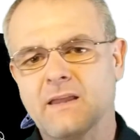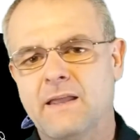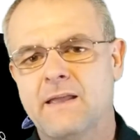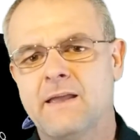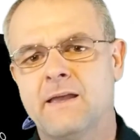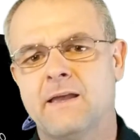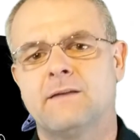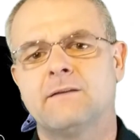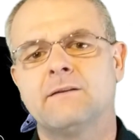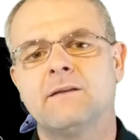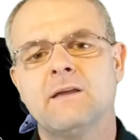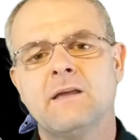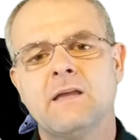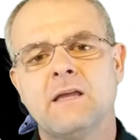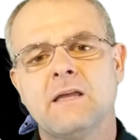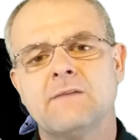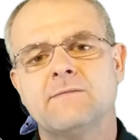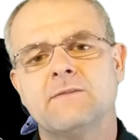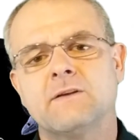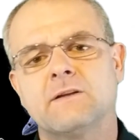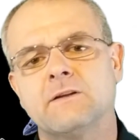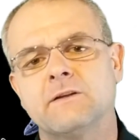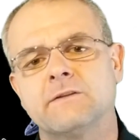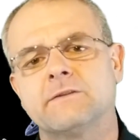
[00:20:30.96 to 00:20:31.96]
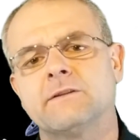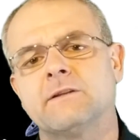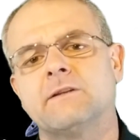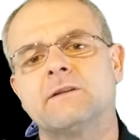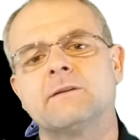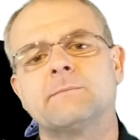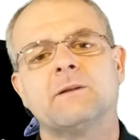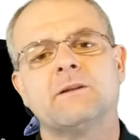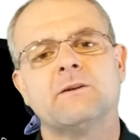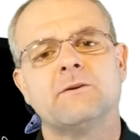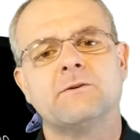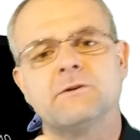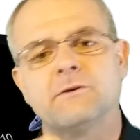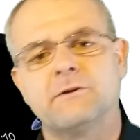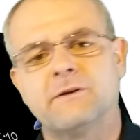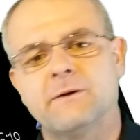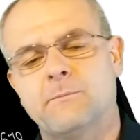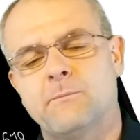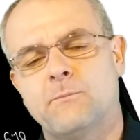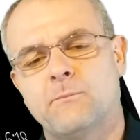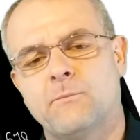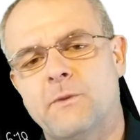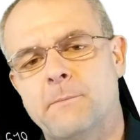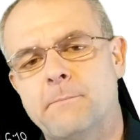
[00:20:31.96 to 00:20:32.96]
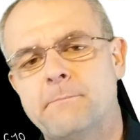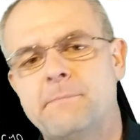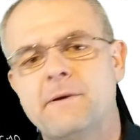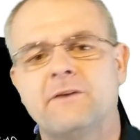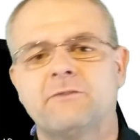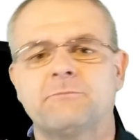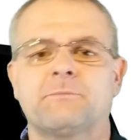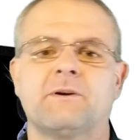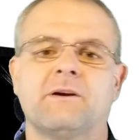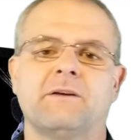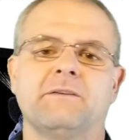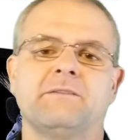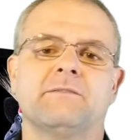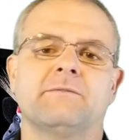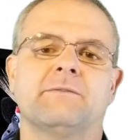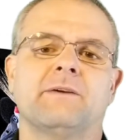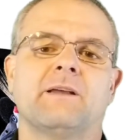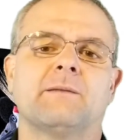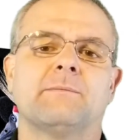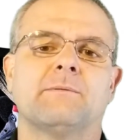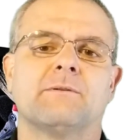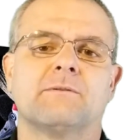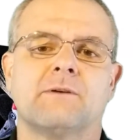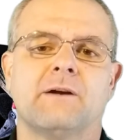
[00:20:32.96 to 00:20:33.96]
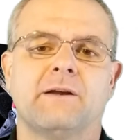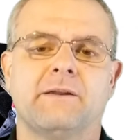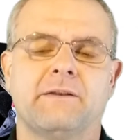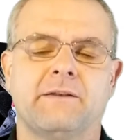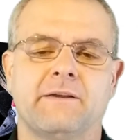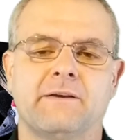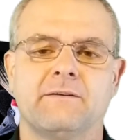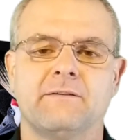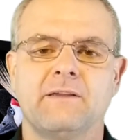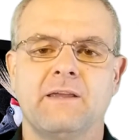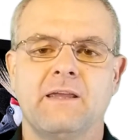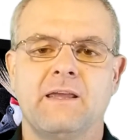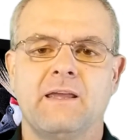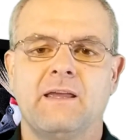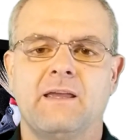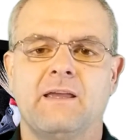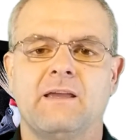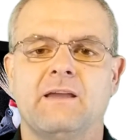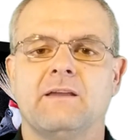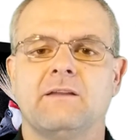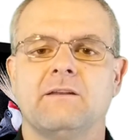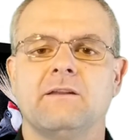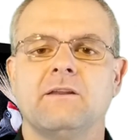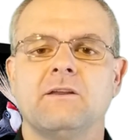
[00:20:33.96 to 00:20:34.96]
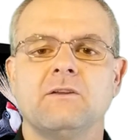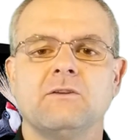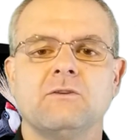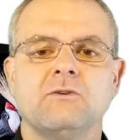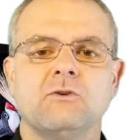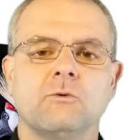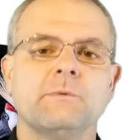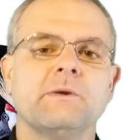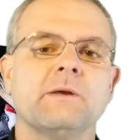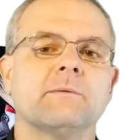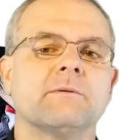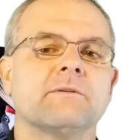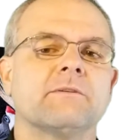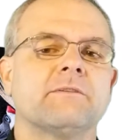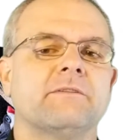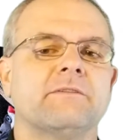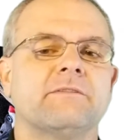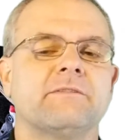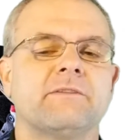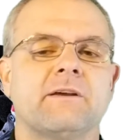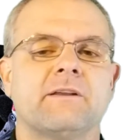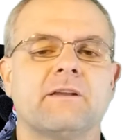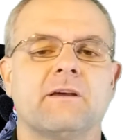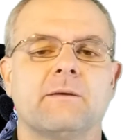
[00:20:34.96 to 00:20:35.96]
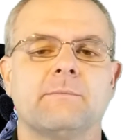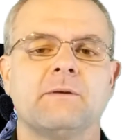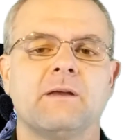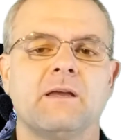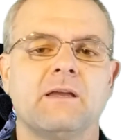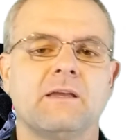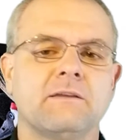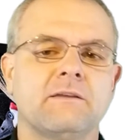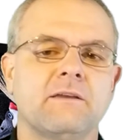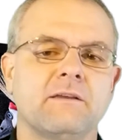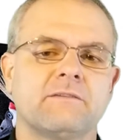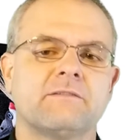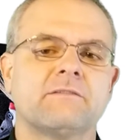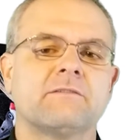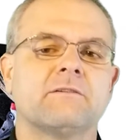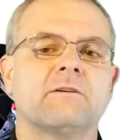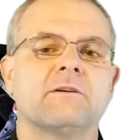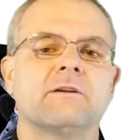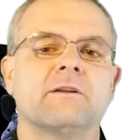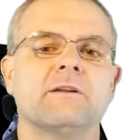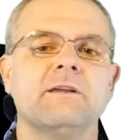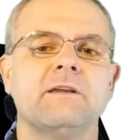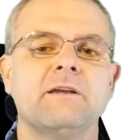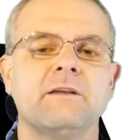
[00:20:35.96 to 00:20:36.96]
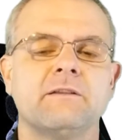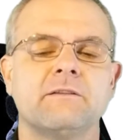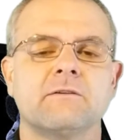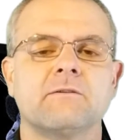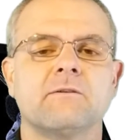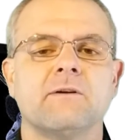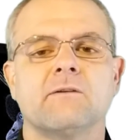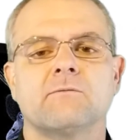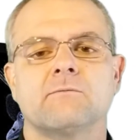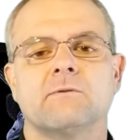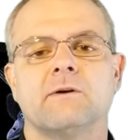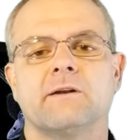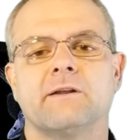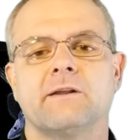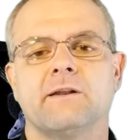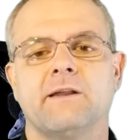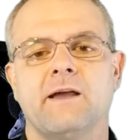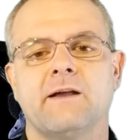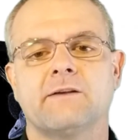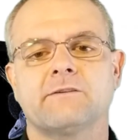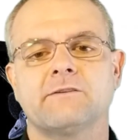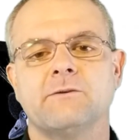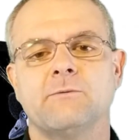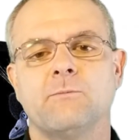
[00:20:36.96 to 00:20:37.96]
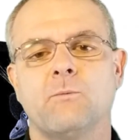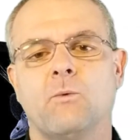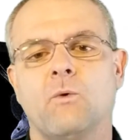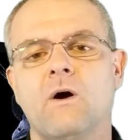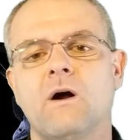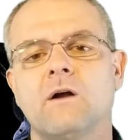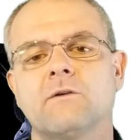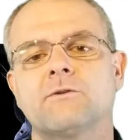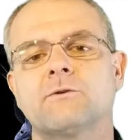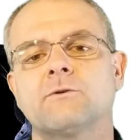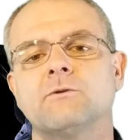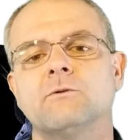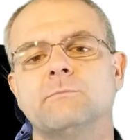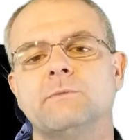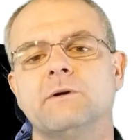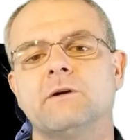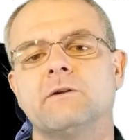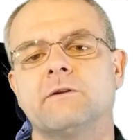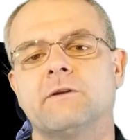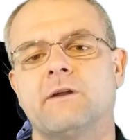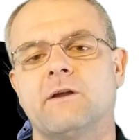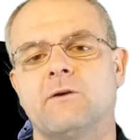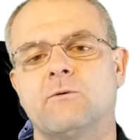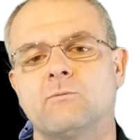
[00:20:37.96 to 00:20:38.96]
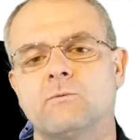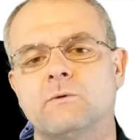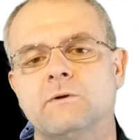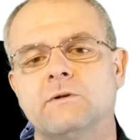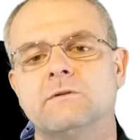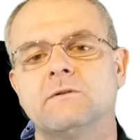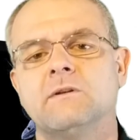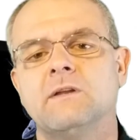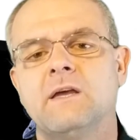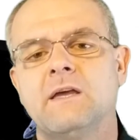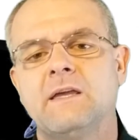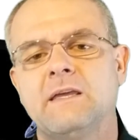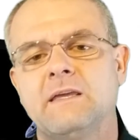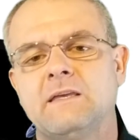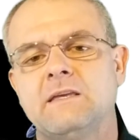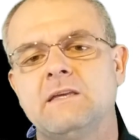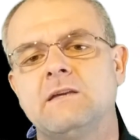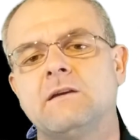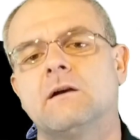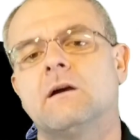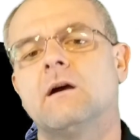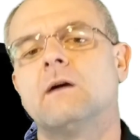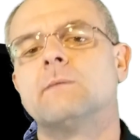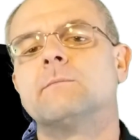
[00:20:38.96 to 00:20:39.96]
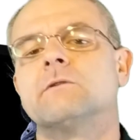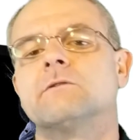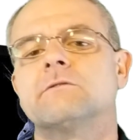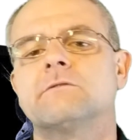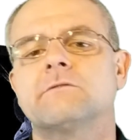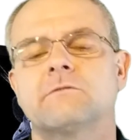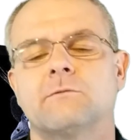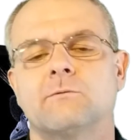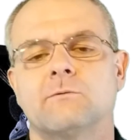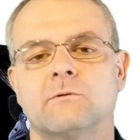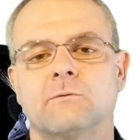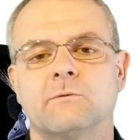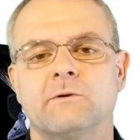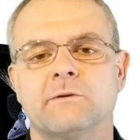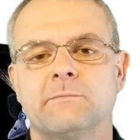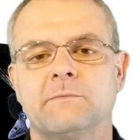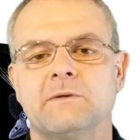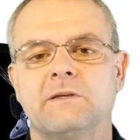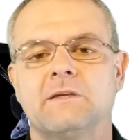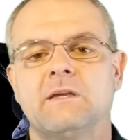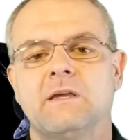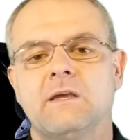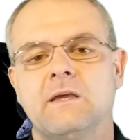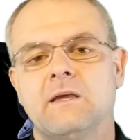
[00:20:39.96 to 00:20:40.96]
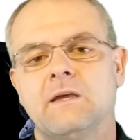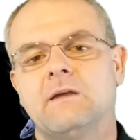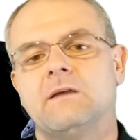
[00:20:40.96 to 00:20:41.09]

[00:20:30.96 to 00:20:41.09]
And if you click the link below, you'll get the best price available right now, and you'll be able to sign up and get started, hit the ground running, actually walk through building a real e-commerce store with me